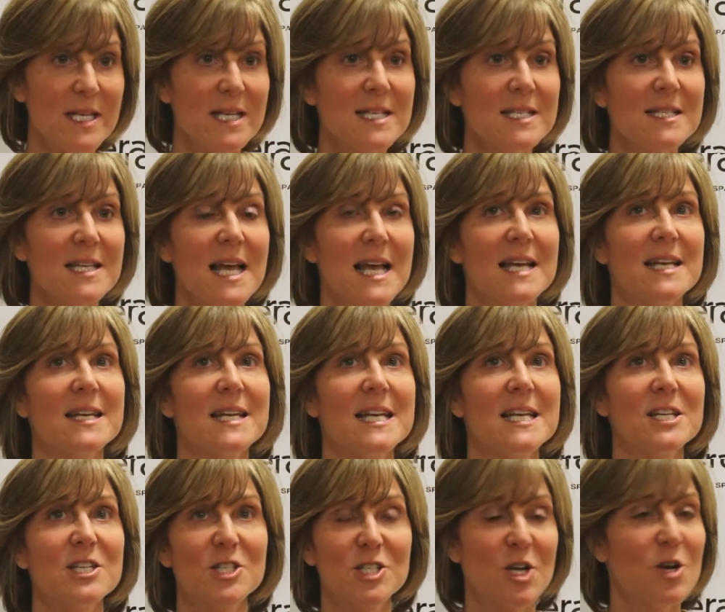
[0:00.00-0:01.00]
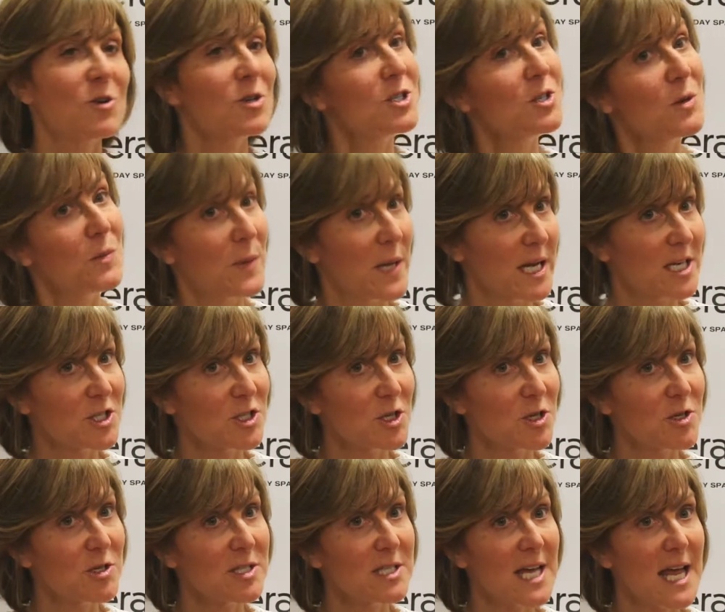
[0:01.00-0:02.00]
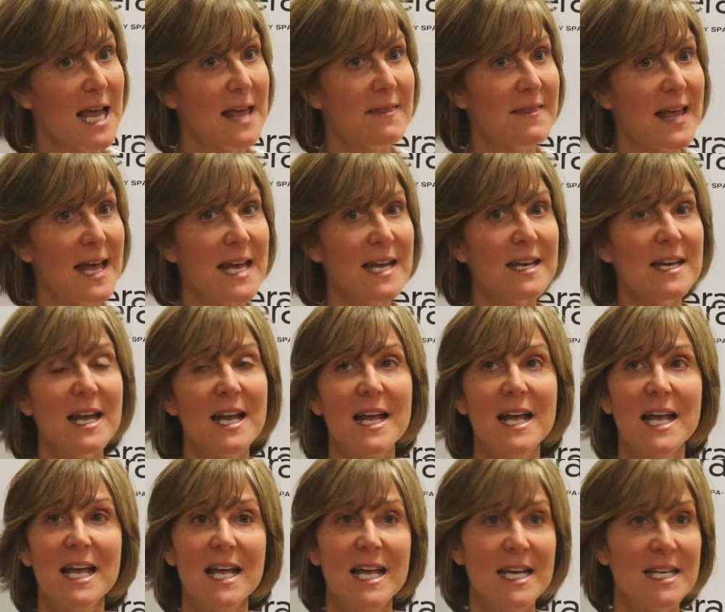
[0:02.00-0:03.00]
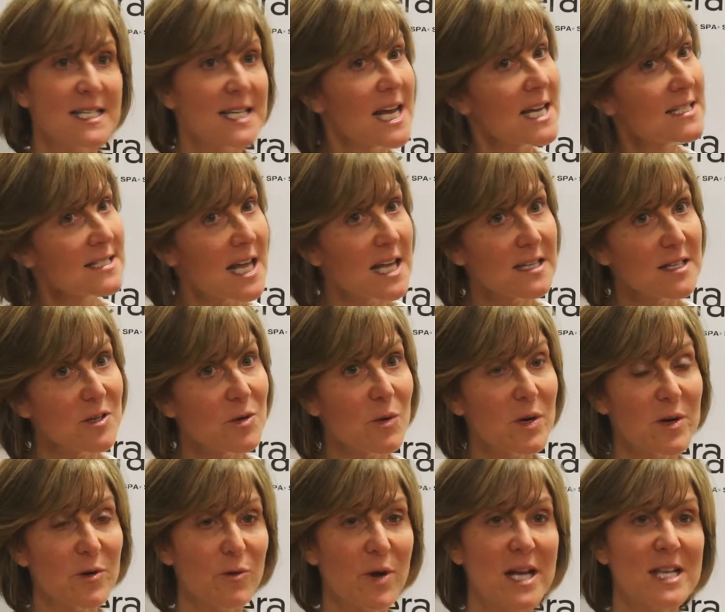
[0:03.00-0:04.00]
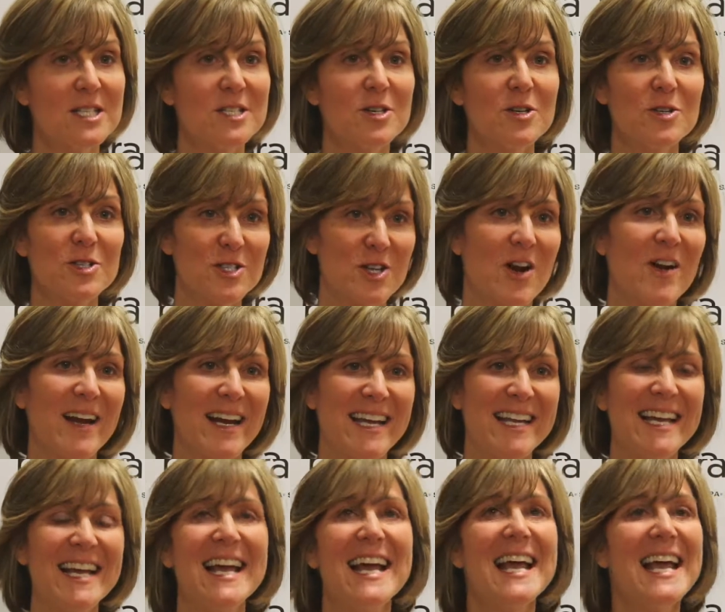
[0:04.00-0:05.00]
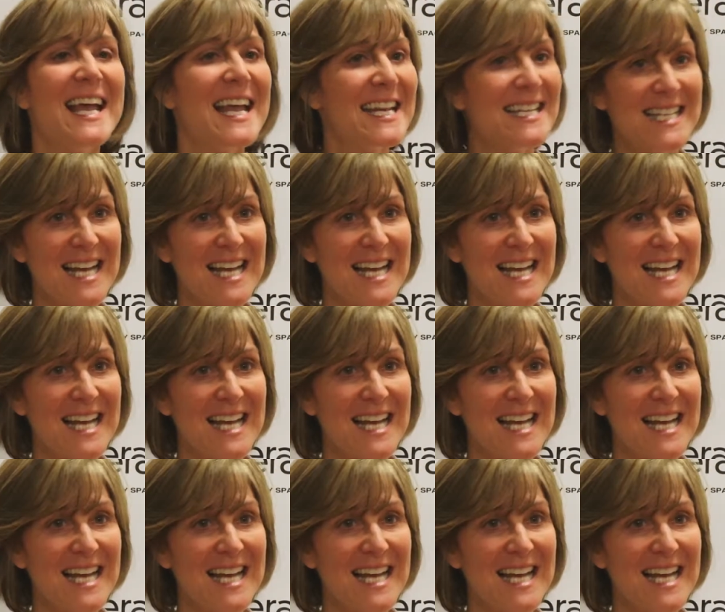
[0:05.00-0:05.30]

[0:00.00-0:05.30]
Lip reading: this, and he shows you pictures, and then he takes that little eraser, he